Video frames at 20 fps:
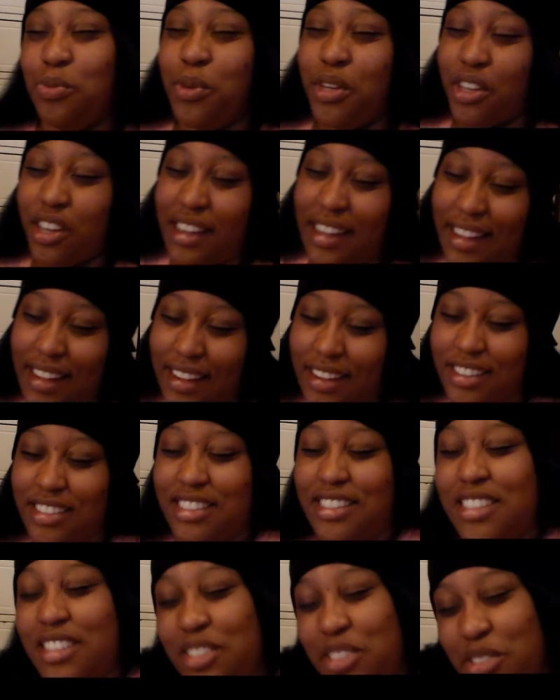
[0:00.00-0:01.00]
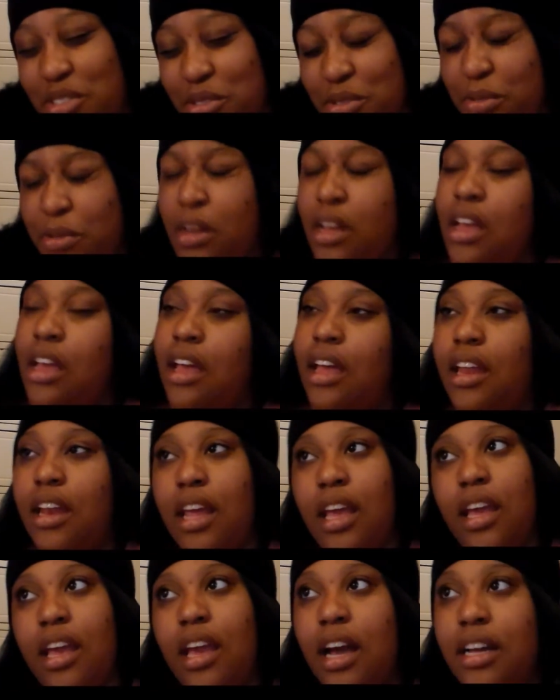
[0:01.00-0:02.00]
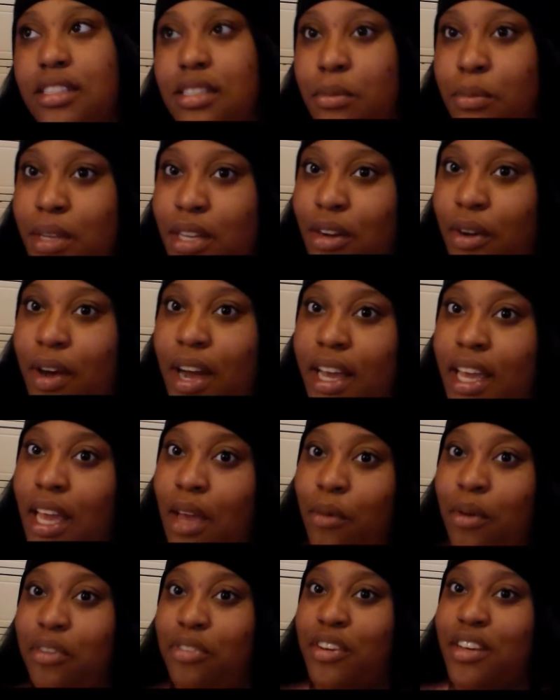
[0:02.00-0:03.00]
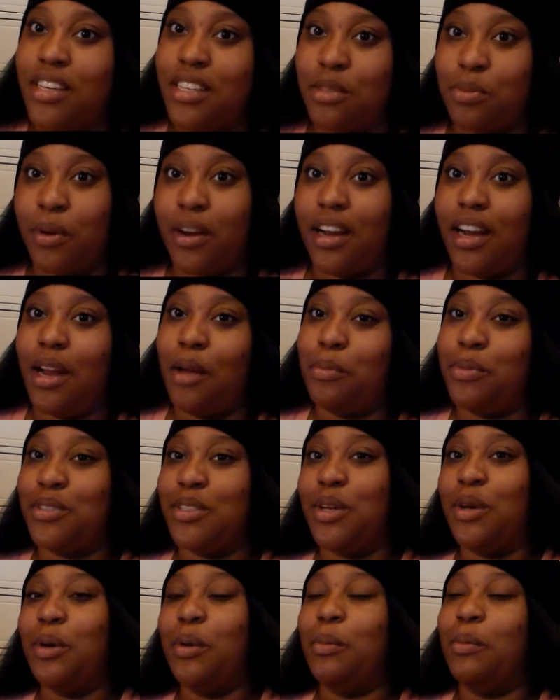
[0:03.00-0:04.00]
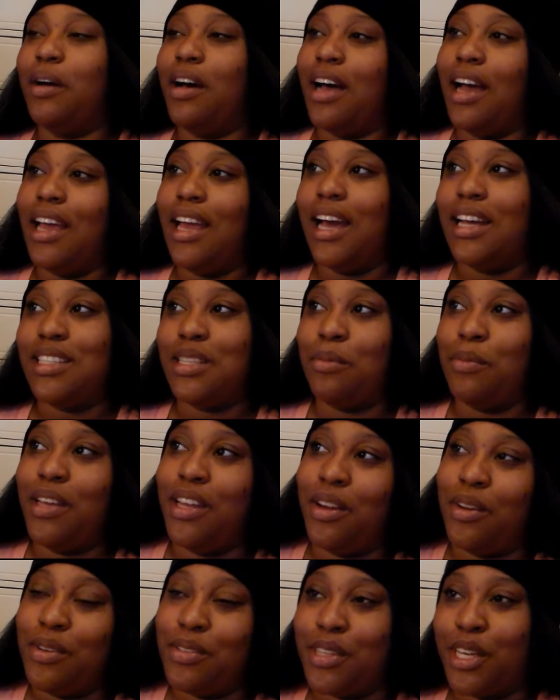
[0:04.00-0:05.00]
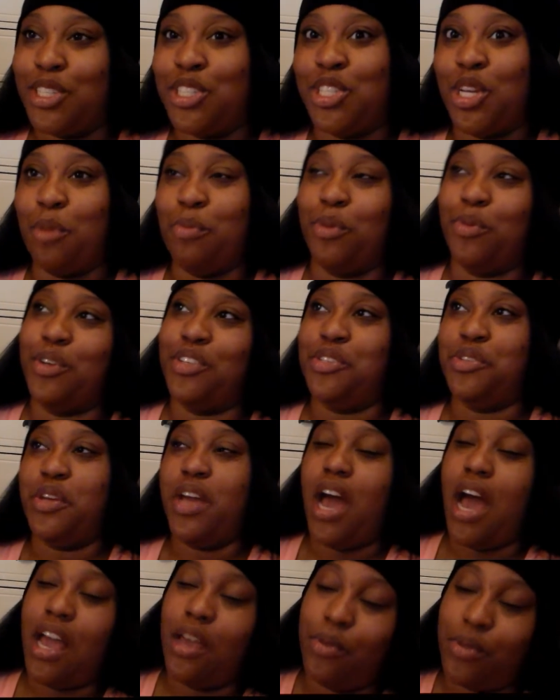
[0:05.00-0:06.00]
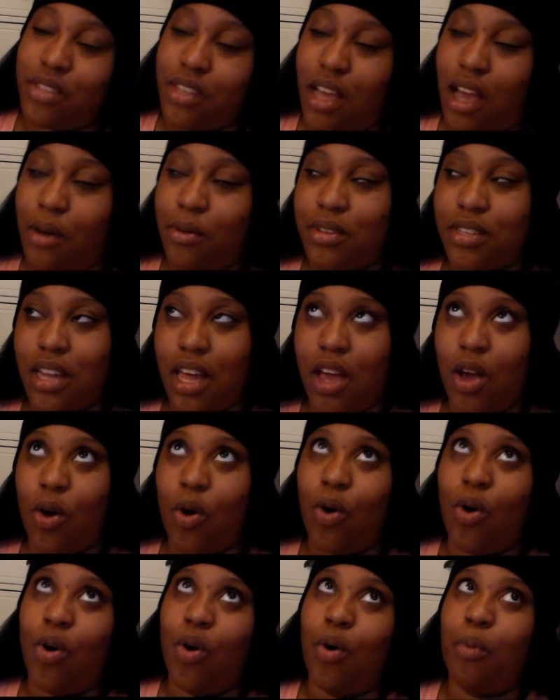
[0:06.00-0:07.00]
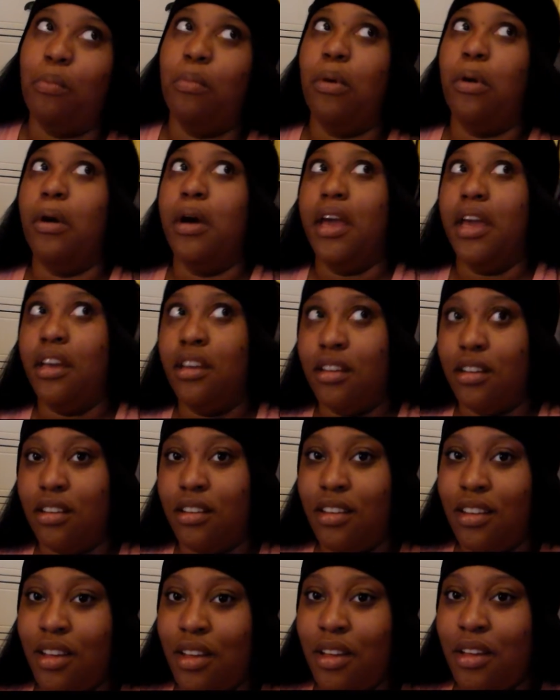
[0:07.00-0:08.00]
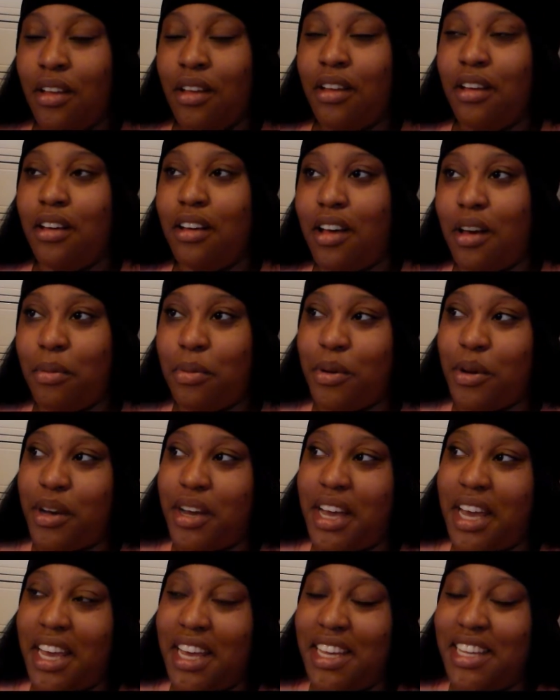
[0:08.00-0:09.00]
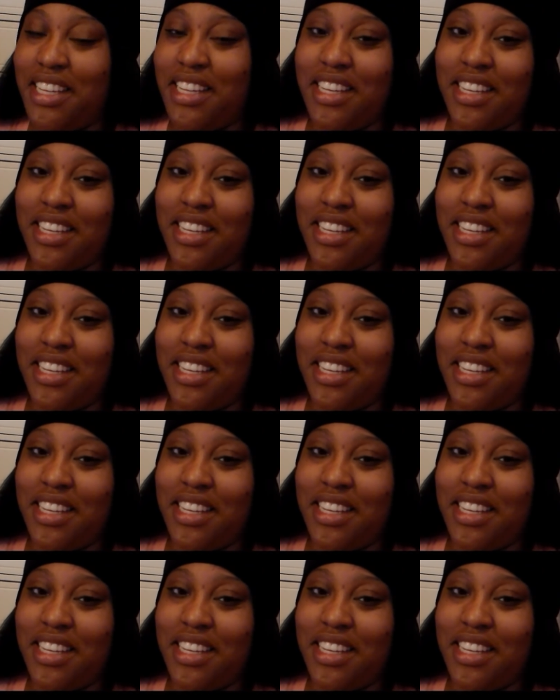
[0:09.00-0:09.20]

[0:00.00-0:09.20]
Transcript: real high, judge you. And then he got to Mino. I can't wait for his part of the episode, but he got to Mino, he was like, show me what you got. I was like, oh boy. Oh boy.